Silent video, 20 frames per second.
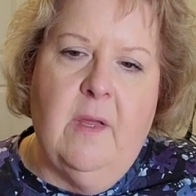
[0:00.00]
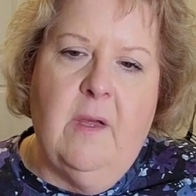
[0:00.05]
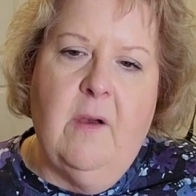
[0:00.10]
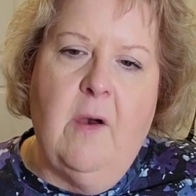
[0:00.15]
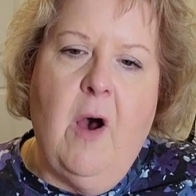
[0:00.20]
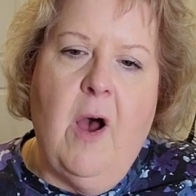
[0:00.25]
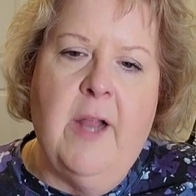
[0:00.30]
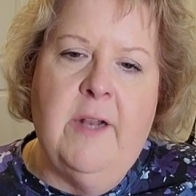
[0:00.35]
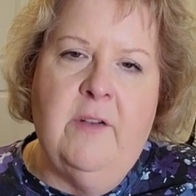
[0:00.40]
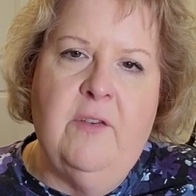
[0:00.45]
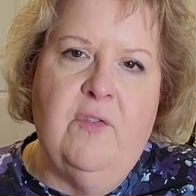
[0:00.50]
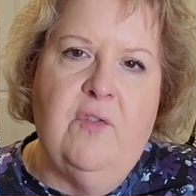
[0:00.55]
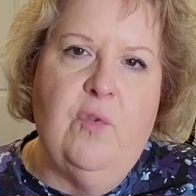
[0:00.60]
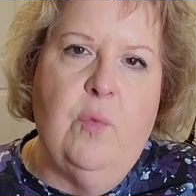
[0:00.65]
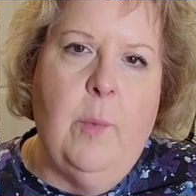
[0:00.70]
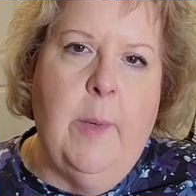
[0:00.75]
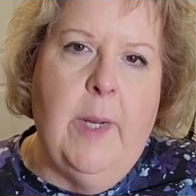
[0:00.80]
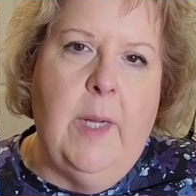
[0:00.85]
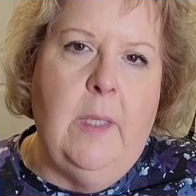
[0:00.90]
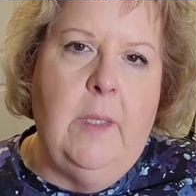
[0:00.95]
cotton
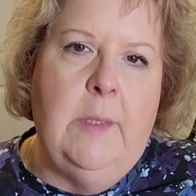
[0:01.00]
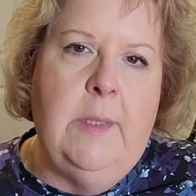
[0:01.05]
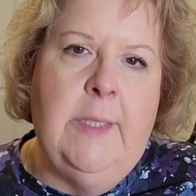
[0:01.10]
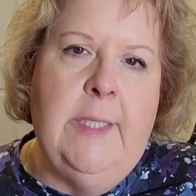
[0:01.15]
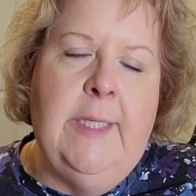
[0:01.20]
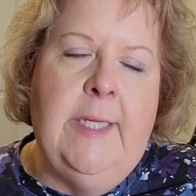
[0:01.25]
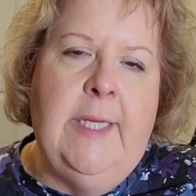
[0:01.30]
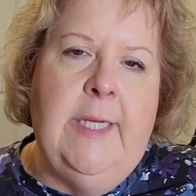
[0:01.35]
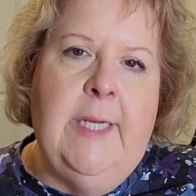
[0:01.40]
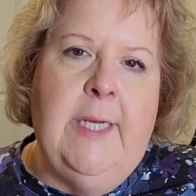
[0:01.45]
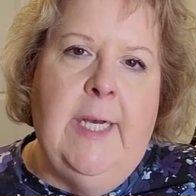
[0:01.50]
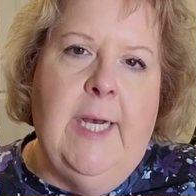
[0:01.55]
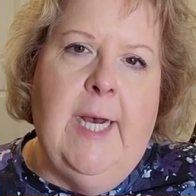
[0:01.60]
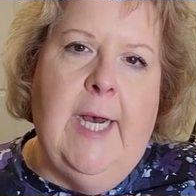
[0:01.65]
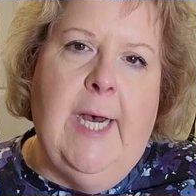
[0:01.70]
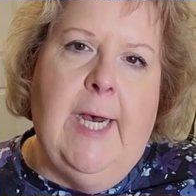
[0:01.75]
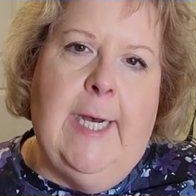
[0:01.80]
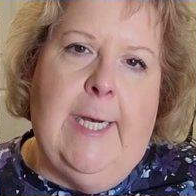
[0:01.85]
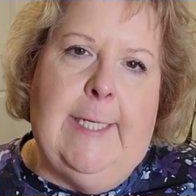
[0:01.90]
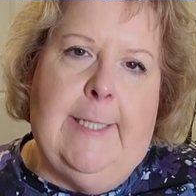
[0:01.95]
twill
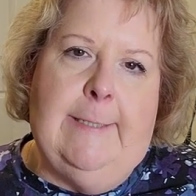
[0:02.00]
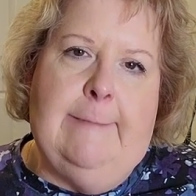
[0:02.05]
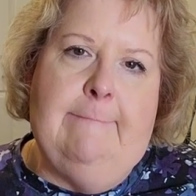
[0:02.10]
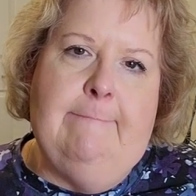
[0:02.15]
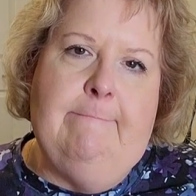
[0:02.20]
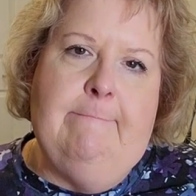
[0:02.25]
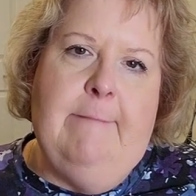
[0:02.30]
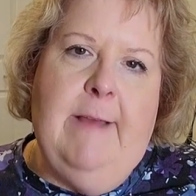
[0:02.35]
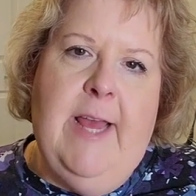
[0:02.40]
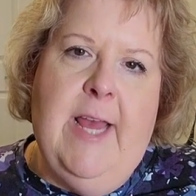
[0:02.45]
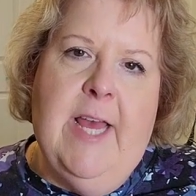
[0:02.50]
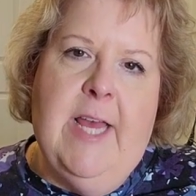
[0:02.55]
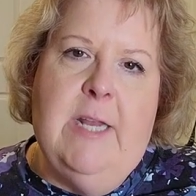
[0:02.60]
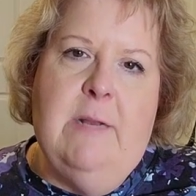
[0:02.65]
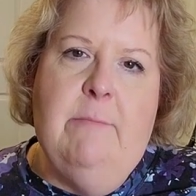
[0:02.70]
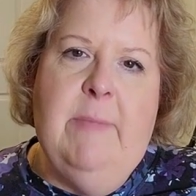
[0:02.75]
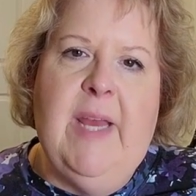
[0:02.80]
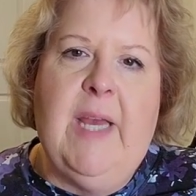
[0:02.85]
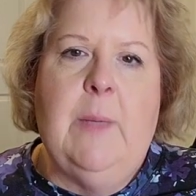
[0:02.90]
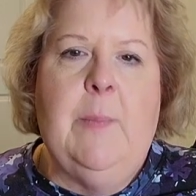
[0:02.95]

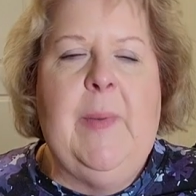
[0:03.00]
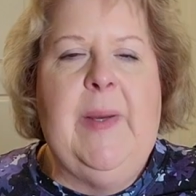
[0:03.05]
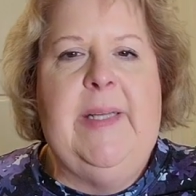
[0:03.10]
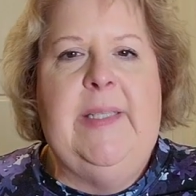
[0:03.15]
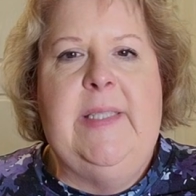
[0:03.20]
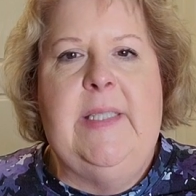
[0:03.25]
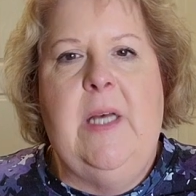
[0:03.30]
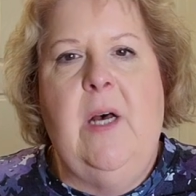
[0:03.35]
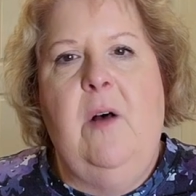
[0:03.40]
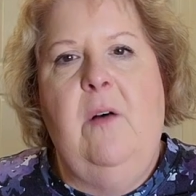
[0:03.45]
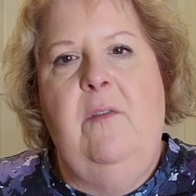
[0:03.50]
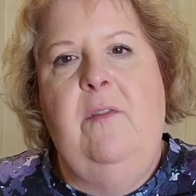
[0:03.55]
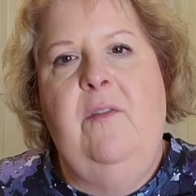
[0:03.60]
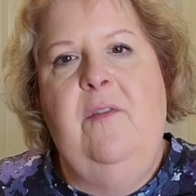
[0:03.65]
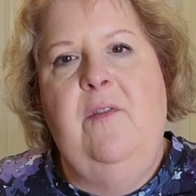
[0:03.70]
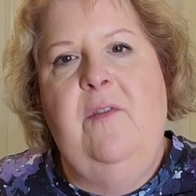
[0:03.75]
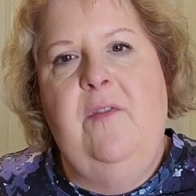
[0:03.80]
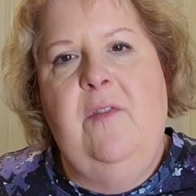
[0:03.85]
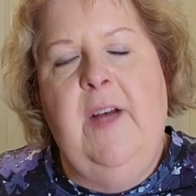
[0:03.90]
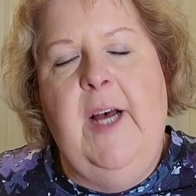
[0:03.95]
and make myself,
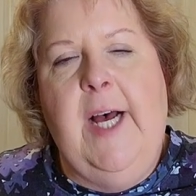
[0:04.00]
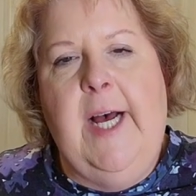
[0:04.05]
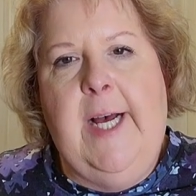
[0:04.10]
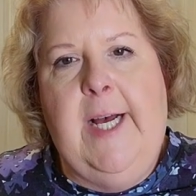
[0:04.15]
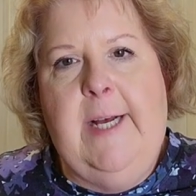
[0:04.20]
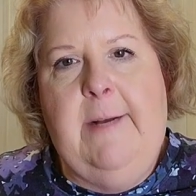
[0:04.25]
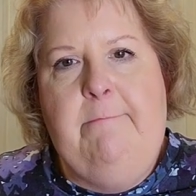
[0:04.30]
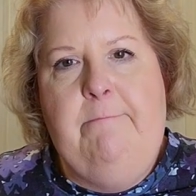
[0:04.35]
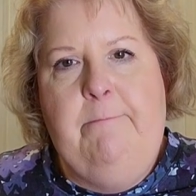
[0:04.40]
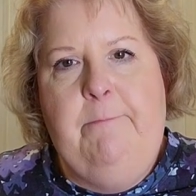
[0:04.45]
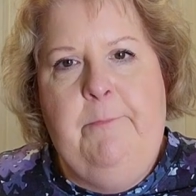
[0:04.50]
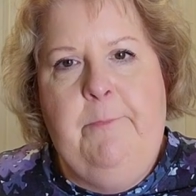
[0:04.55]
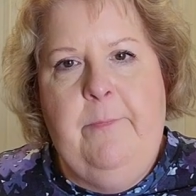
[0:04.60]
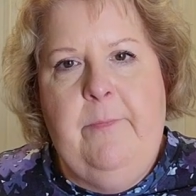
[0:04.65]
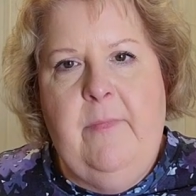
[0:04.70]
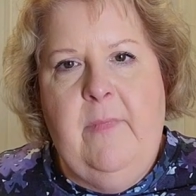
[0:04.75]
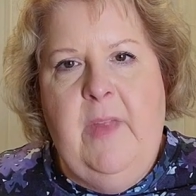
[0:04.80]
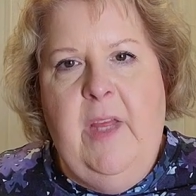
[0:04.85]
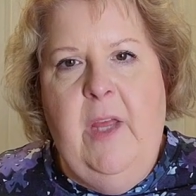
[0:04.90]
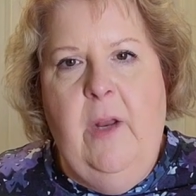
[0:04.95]

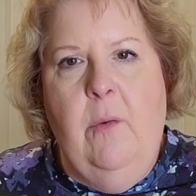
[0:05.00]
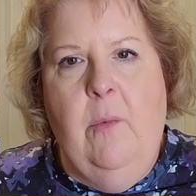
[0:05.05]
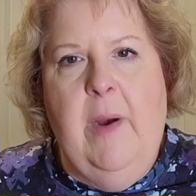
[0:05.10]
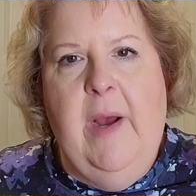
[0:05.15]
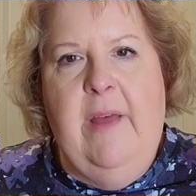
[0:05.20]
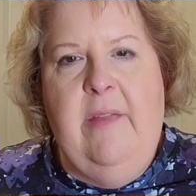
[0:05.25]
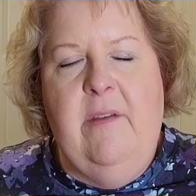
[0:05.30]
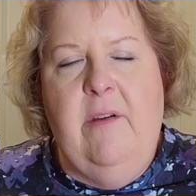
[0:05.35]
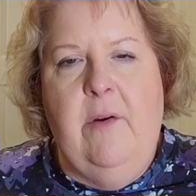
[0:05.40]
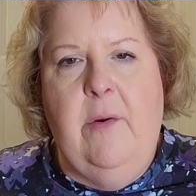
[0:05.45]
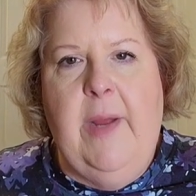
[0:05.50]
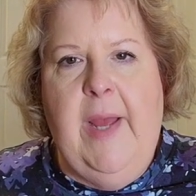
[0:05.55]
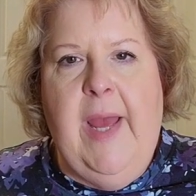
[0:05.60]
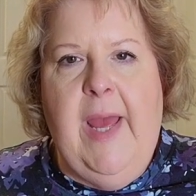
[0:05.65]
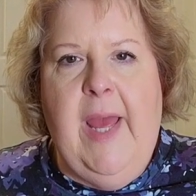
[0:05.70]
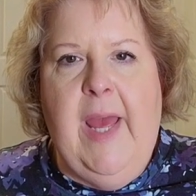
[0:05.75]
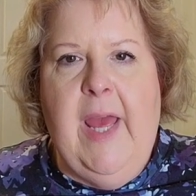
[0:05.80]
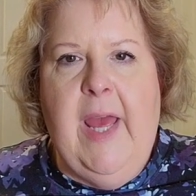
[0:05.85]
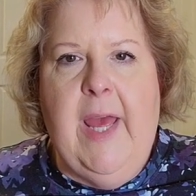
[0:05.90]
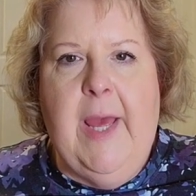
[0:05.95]
you know, either
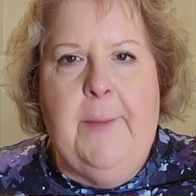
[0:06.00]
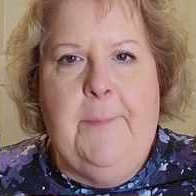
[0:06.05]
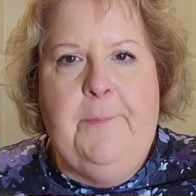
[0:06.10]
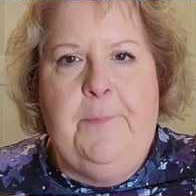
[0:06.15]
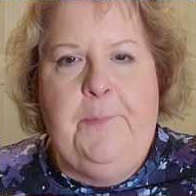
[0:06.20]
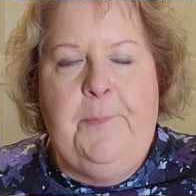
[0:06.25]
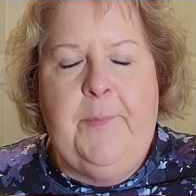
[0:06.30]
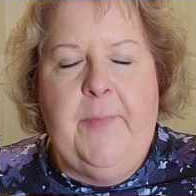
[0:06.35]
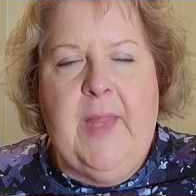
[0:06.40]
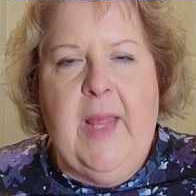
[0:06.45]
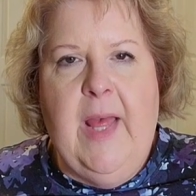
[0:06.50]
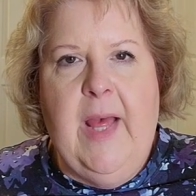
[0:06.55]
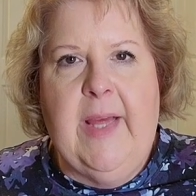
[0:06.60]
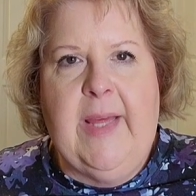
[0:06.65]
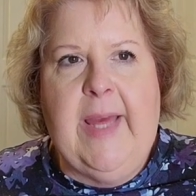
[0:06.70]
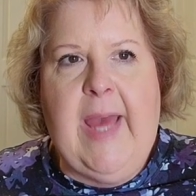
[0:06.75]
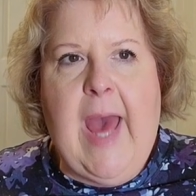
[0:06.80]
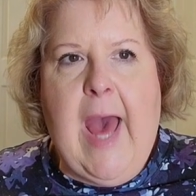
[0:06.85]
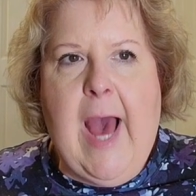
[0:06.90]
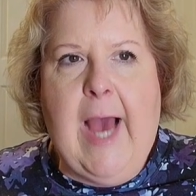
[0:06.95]
a
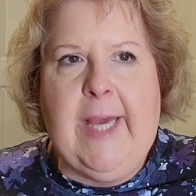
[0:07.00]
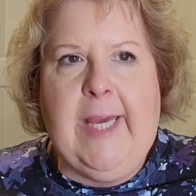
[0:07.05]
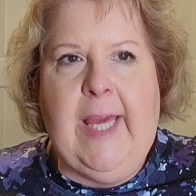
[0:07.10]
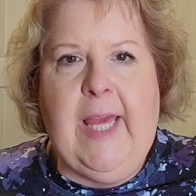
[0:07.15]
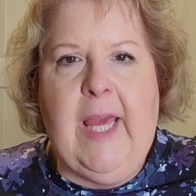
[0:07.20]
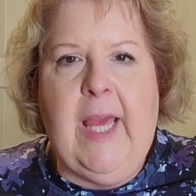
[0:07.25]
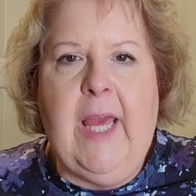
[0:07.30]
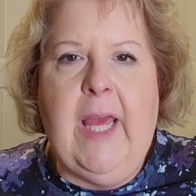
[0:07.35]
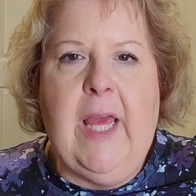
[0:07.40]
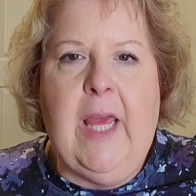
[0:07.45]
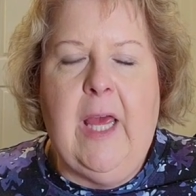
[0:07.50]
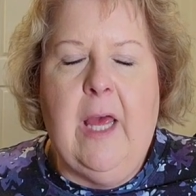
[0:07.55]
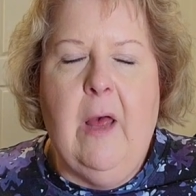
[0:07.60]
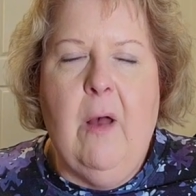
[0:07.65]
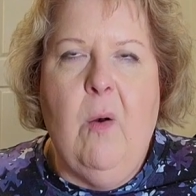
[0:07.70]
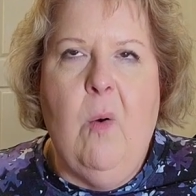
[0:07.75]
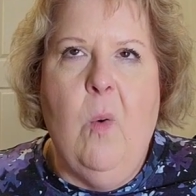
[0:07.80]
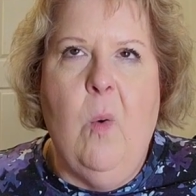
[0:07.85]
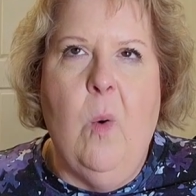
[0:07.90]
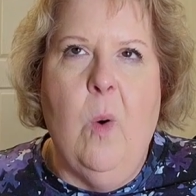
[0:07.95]
khaki
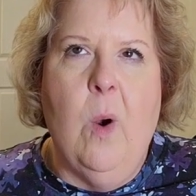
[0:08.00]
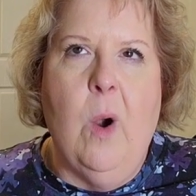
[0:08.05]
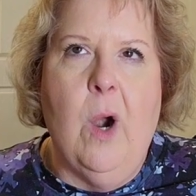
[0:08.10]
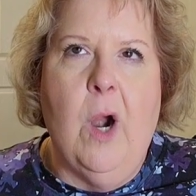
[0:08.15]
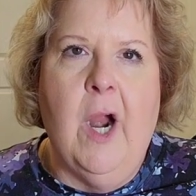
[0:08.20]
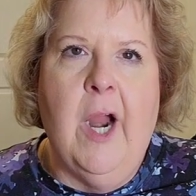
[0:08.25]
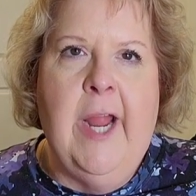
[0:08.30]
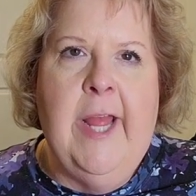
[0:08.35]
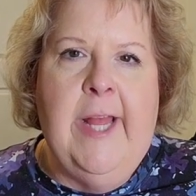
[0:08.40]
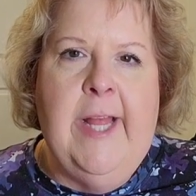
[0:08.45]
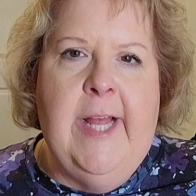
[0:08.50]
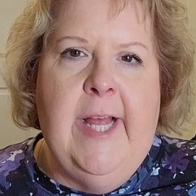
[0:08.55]
or